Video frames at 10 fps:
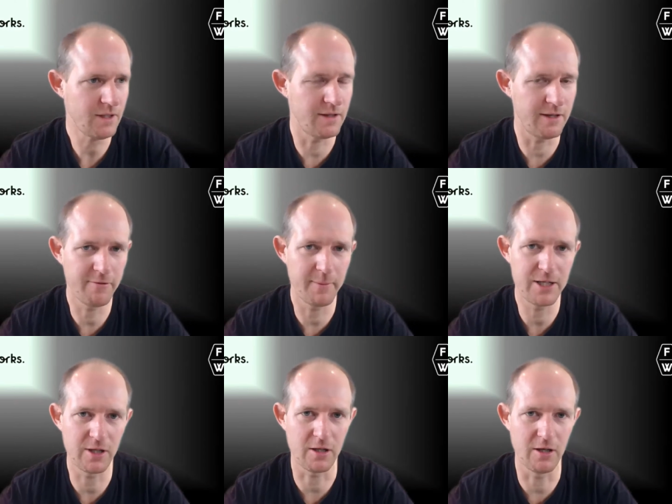the
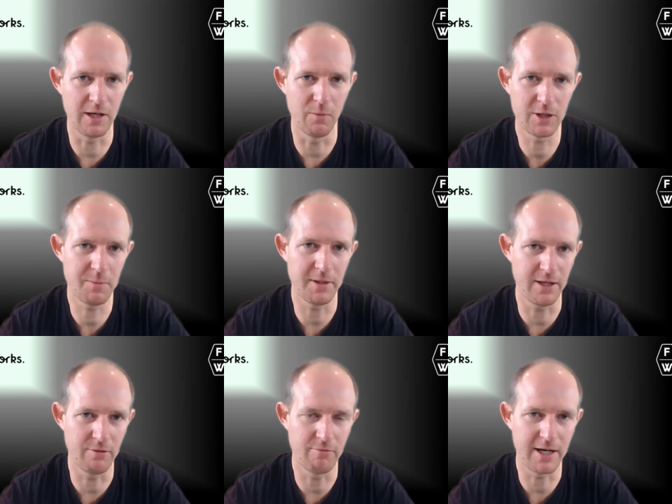information the client wants but then
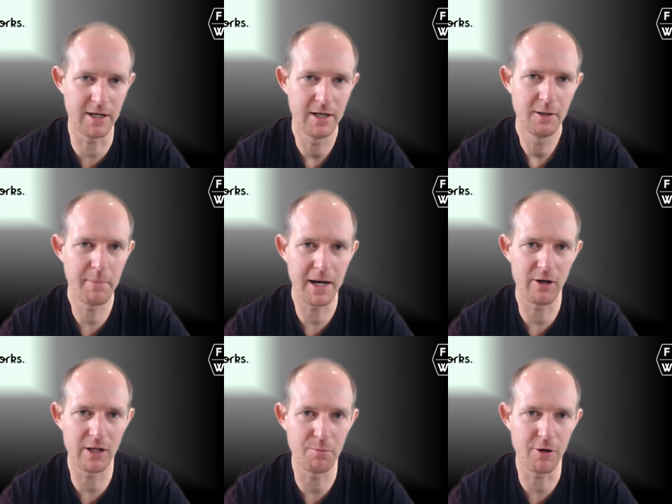you run a
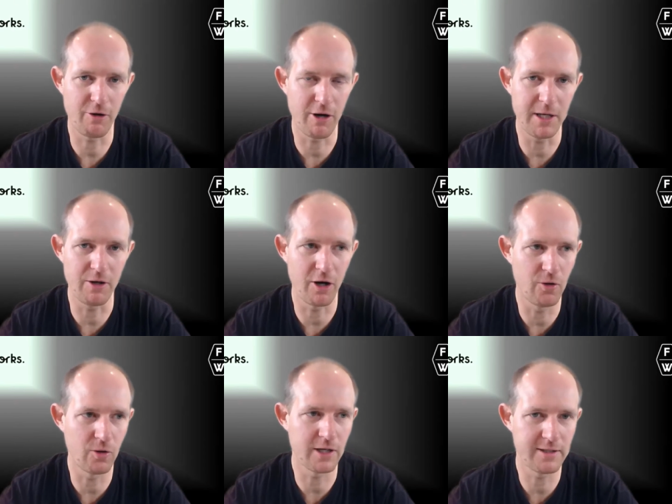parallel program in your own
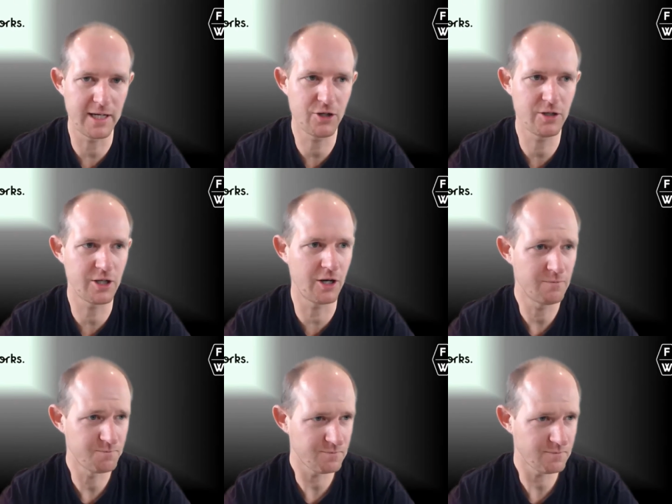organization so
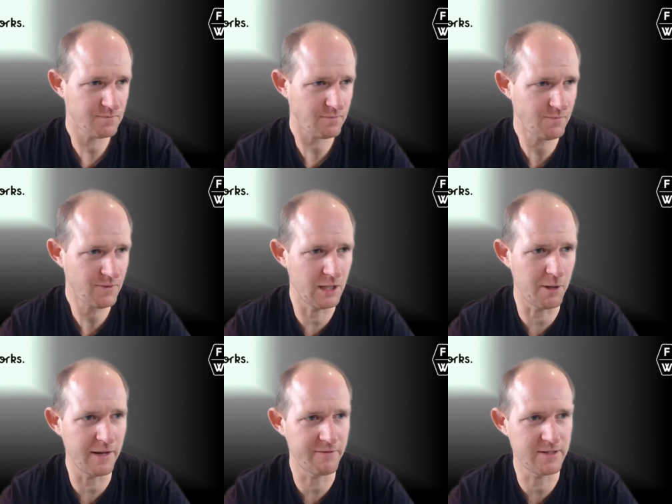you
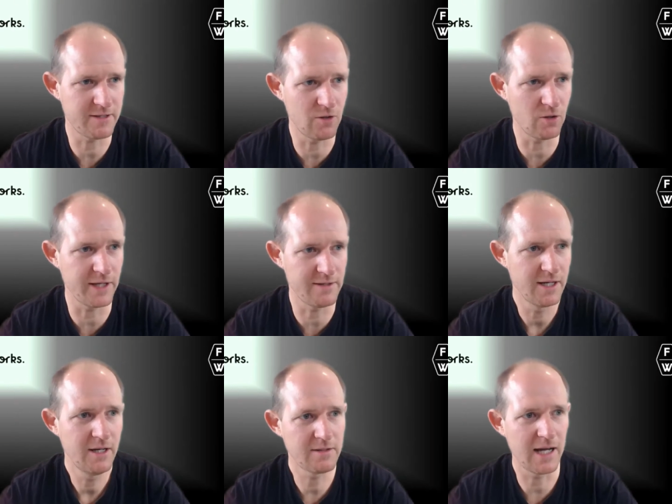might have to send all these
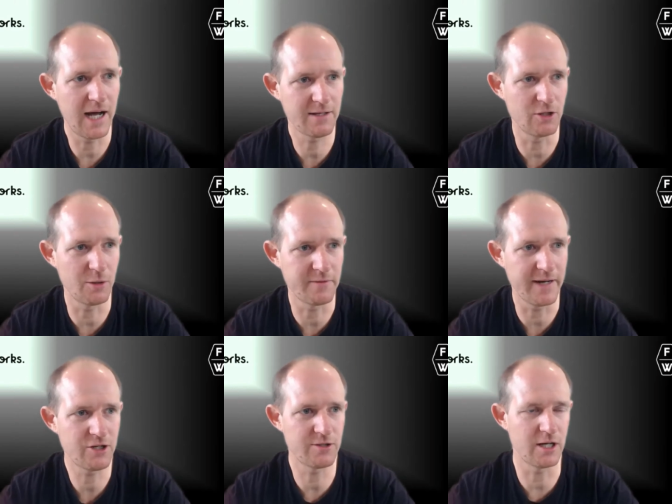tasks and
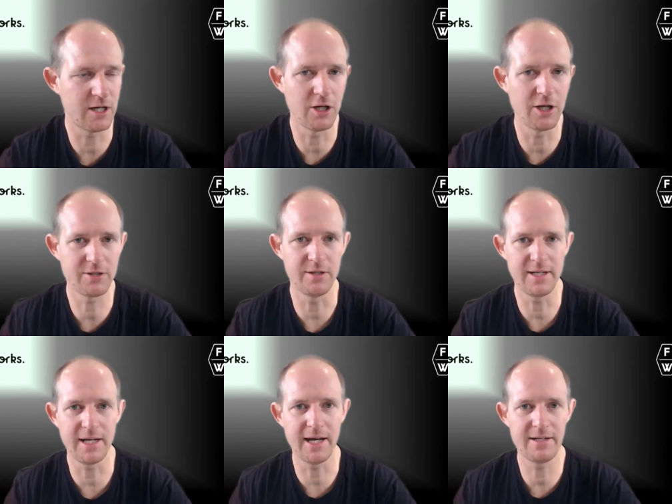observations and alerts and
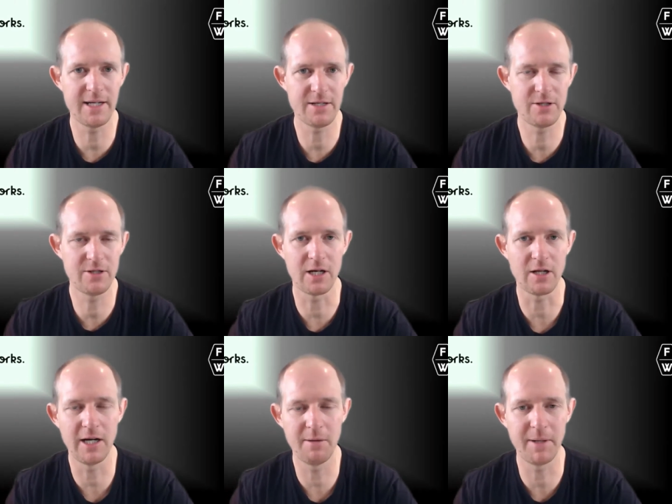dna tests to your
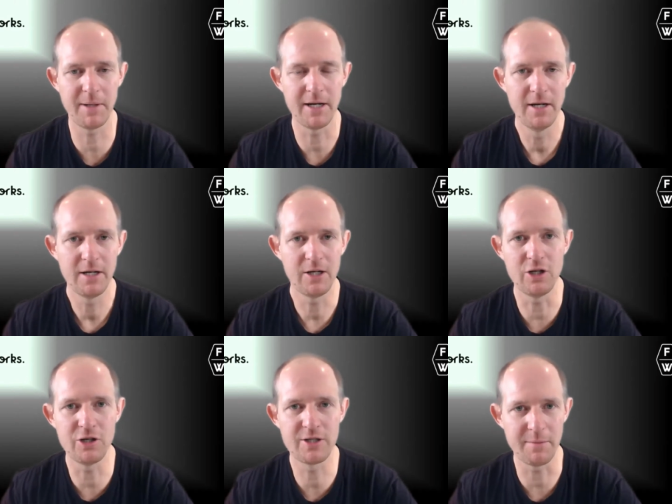client but you
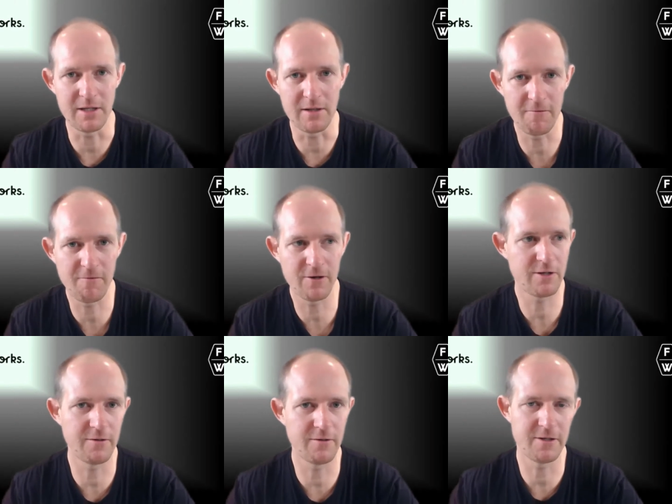use something different
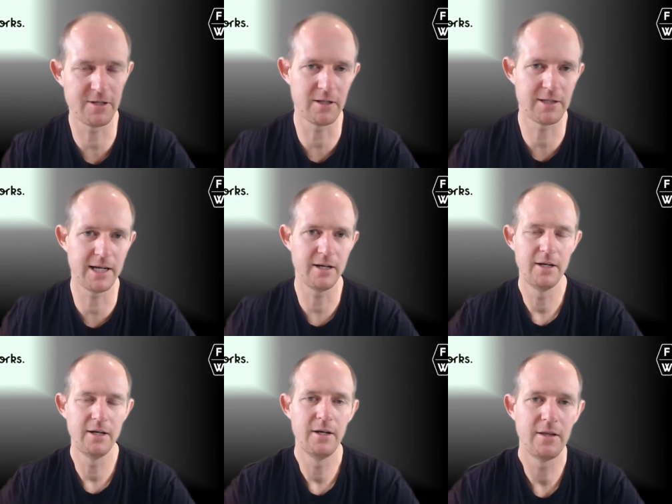to facilitate
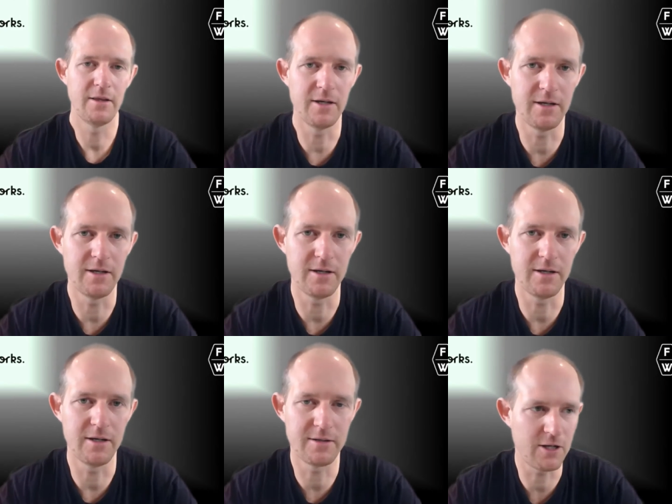the
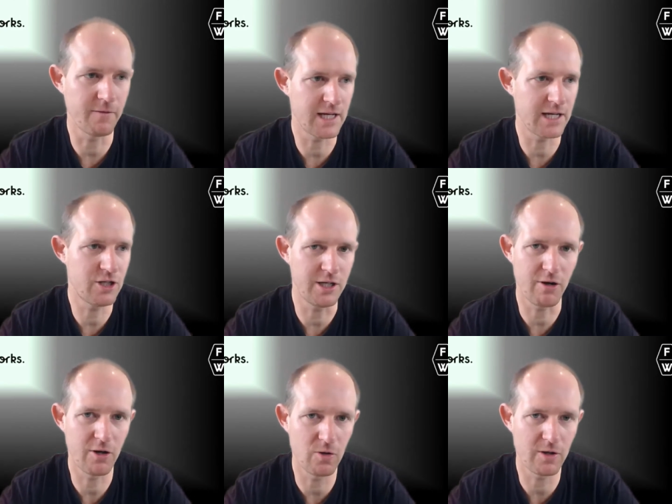safety
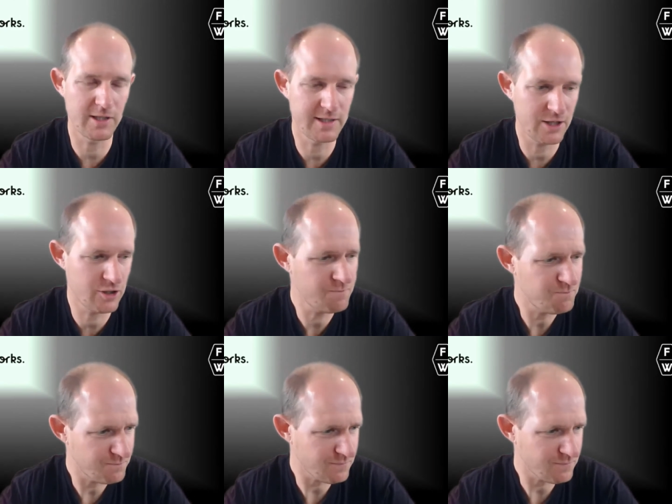conversation in your own organization